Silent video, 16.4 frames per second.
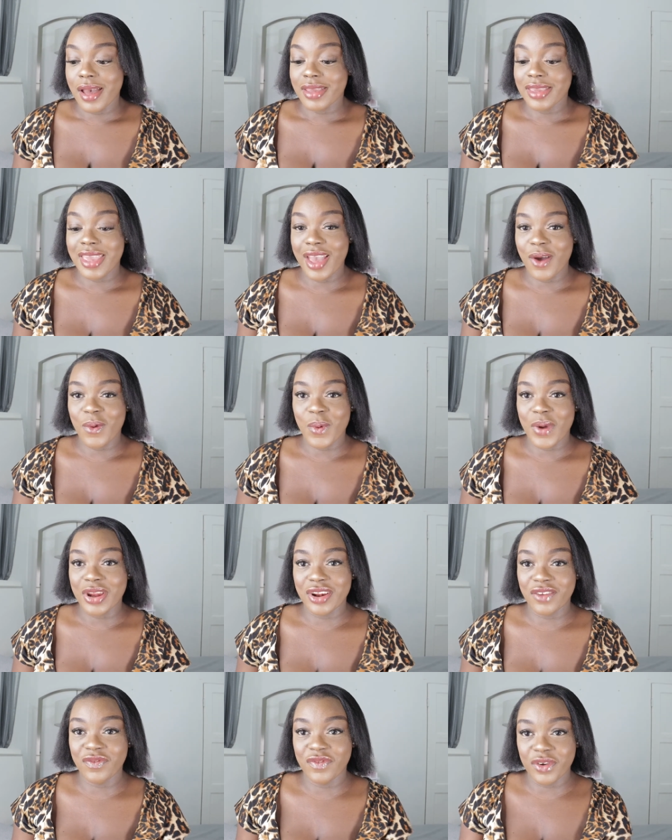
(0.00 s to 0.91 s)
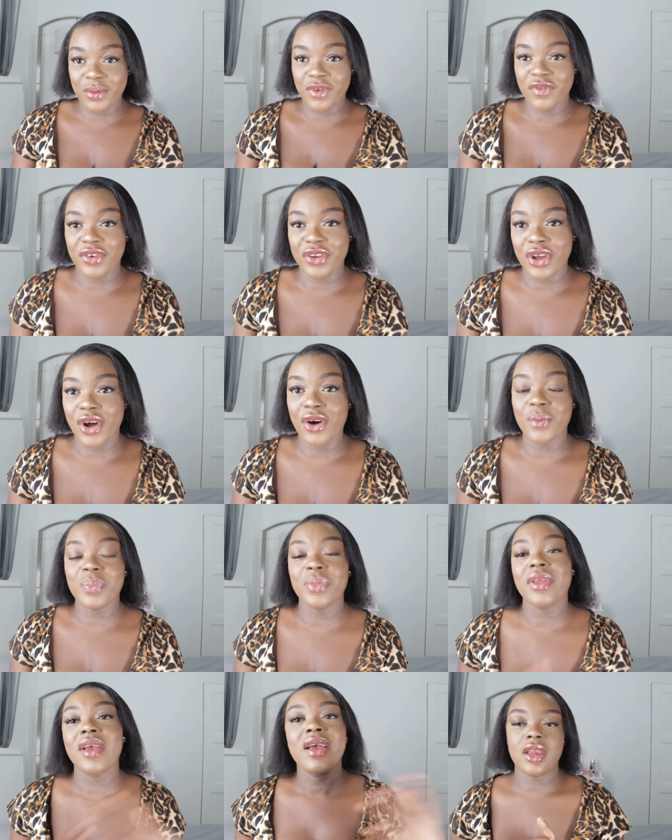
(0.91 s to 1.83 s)
yeah why not film it for y'all
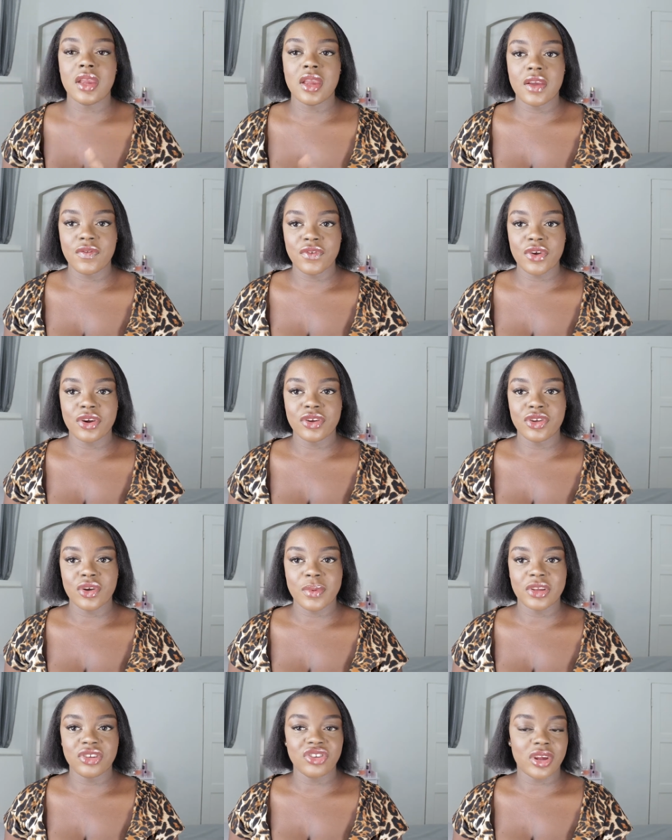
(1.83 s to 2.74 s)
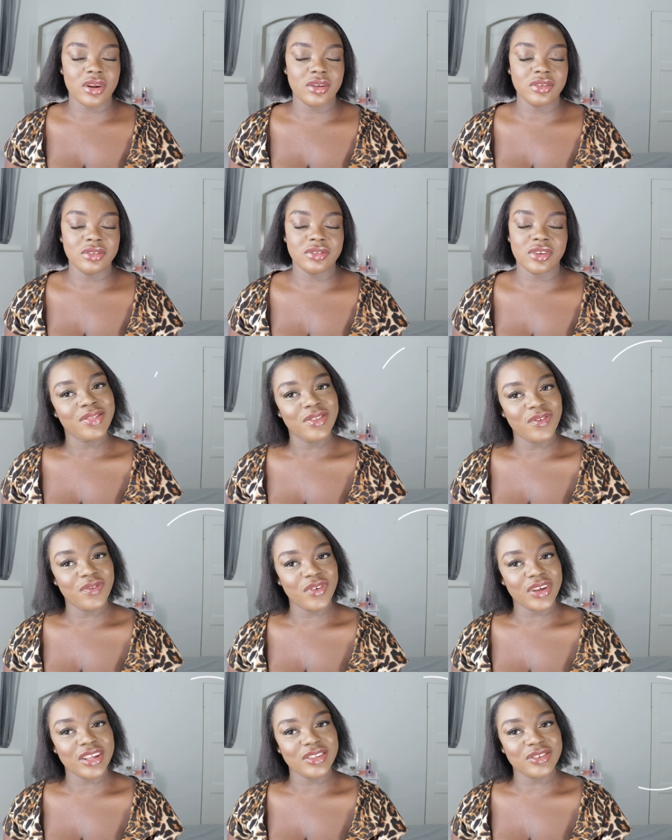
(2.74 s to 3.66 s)
if you're new on my channel don't
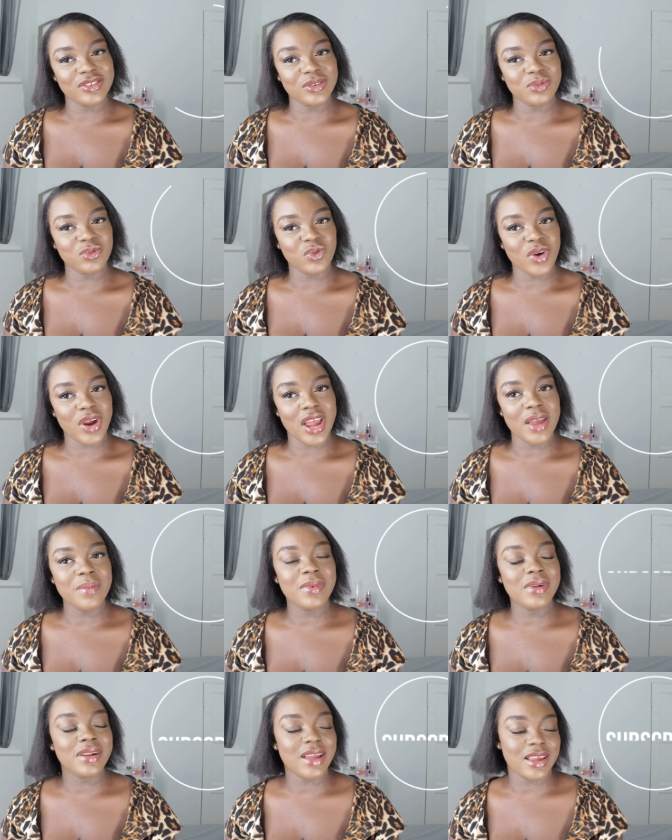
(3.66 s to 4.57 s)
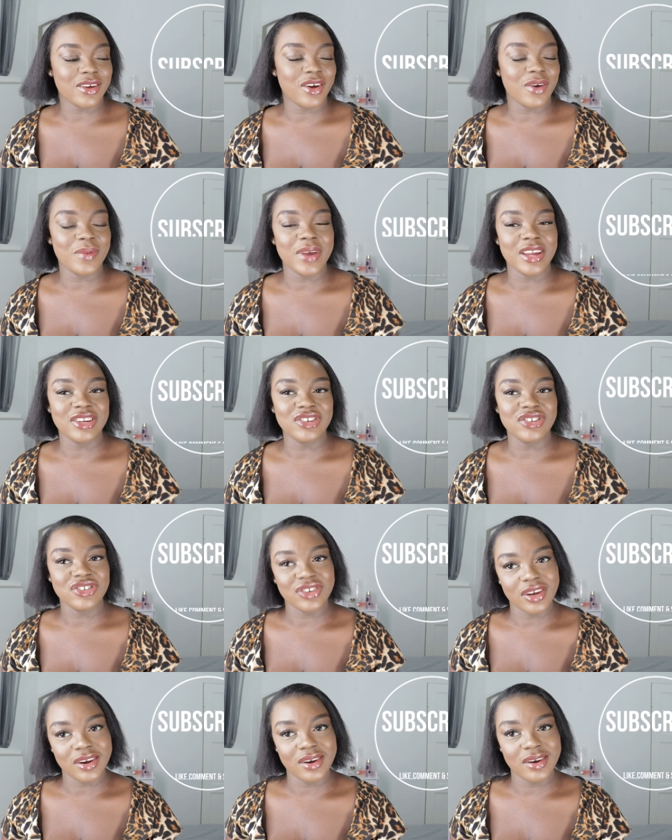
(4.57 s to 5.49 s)
forget to subscribe like comment and
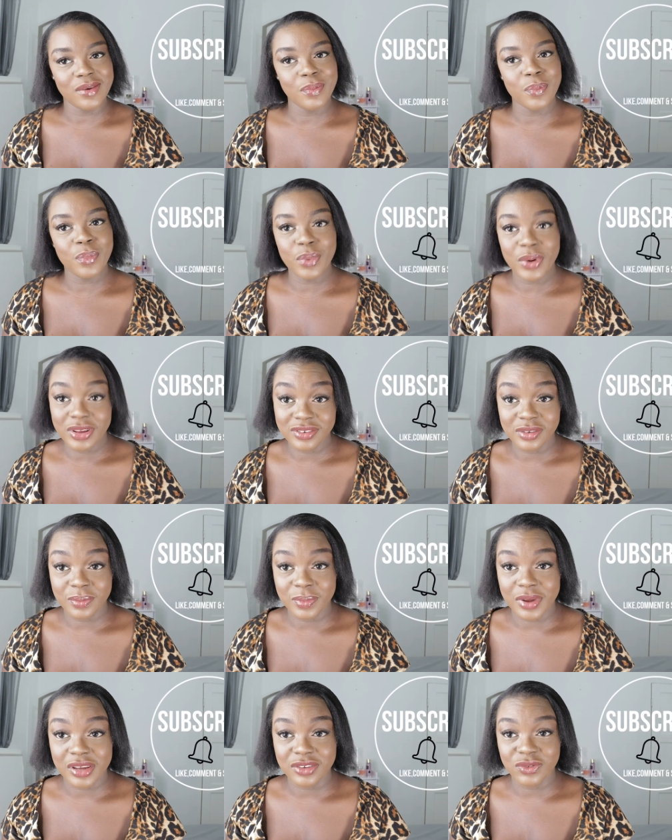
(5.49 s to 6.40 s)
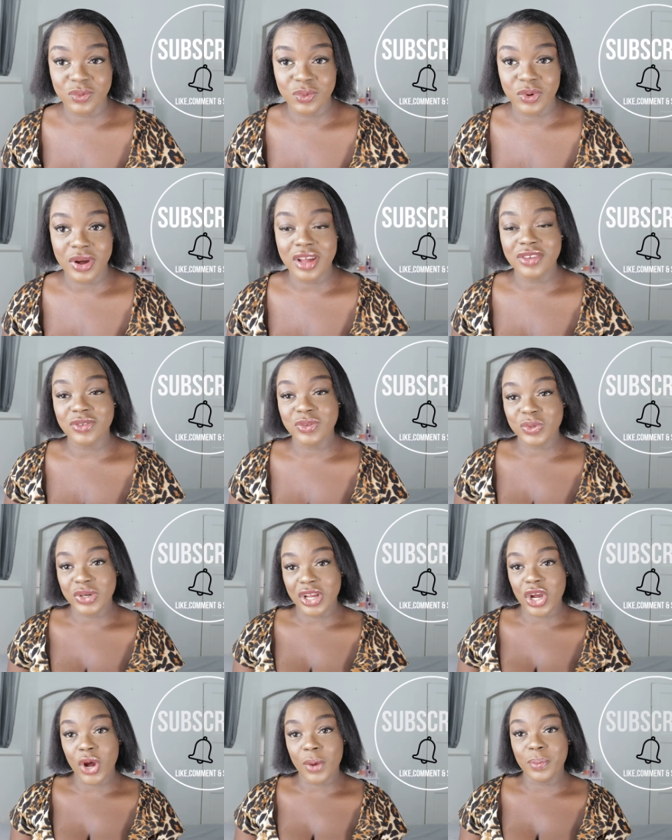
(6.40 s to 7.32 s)
share press the bell as well as
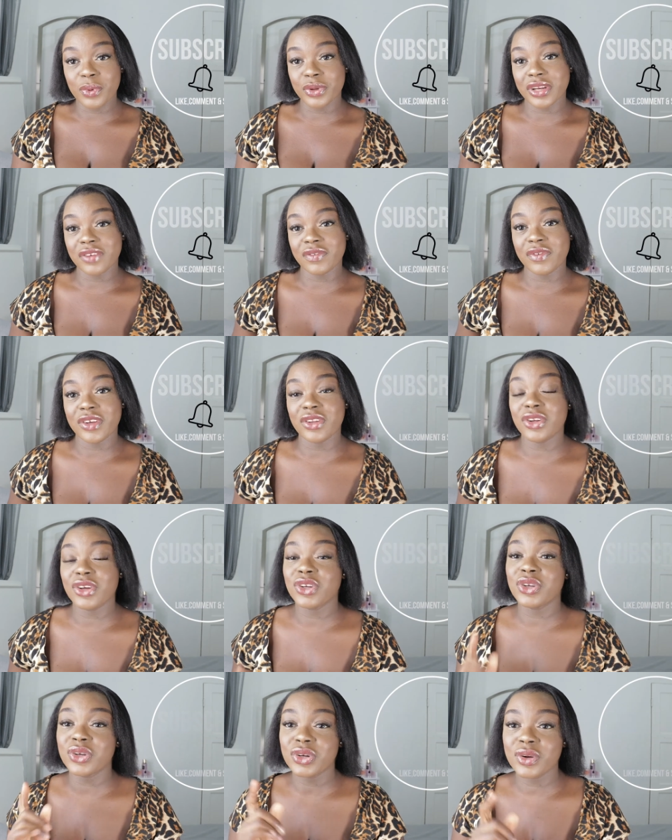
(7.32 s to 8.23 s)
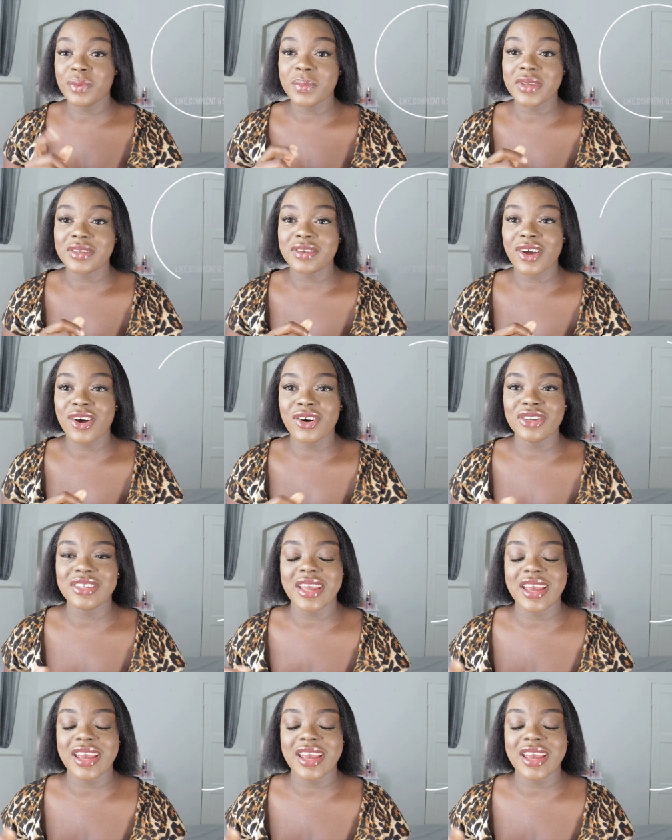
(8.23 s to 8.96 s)
soon as i upload a video you don't miss out